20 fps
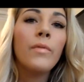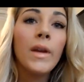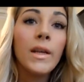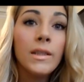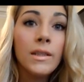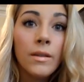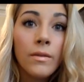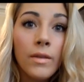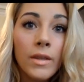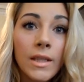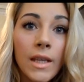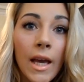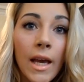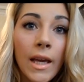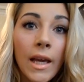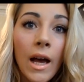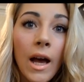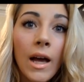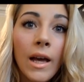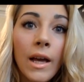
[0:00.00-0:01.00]
Face of the
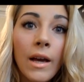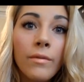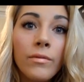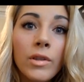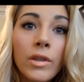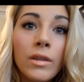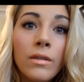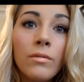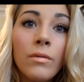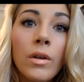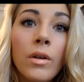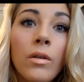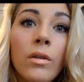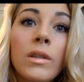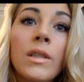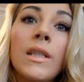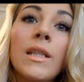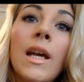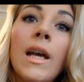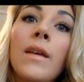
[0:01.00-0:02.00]
day, I have just
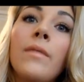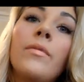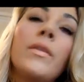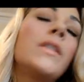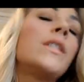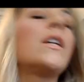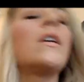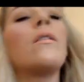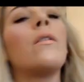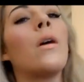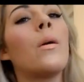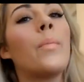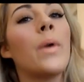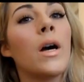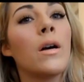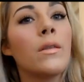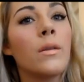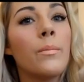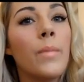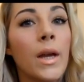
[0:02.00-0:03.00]
recorded a video
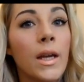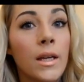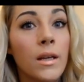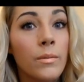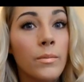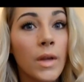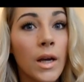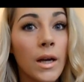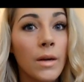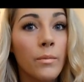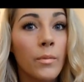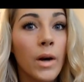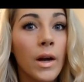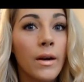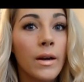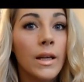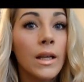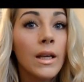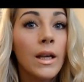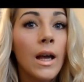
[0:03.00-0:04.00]
about the makeup that I'm
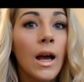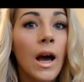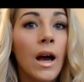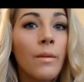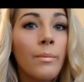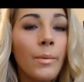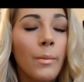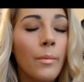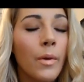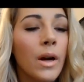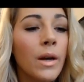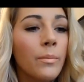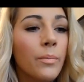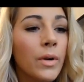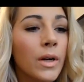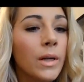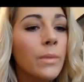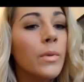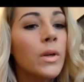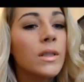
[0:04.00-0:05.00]
wearing. I've been wearing
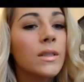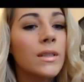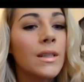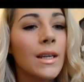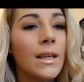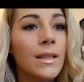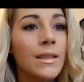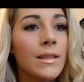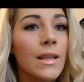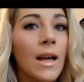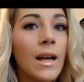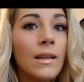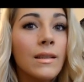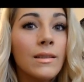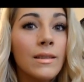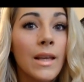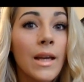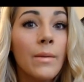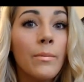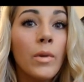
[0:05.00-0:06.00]
pretty much the exact
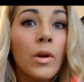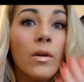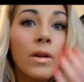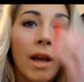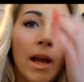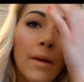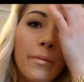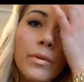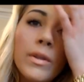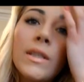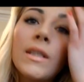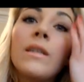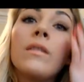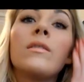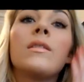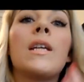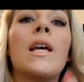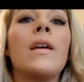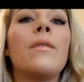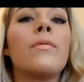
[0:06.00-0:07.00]
same look every
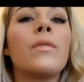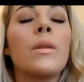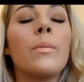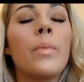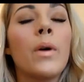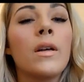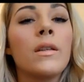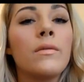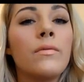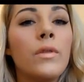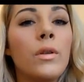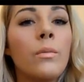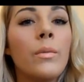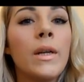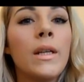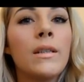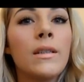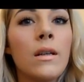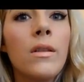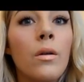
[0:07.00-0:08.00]
single day for the past few
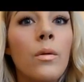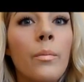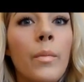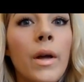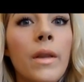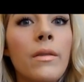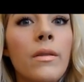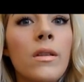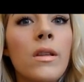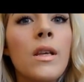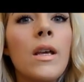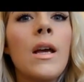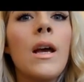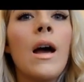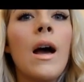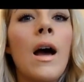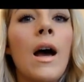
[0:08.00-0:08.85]
weeks or month.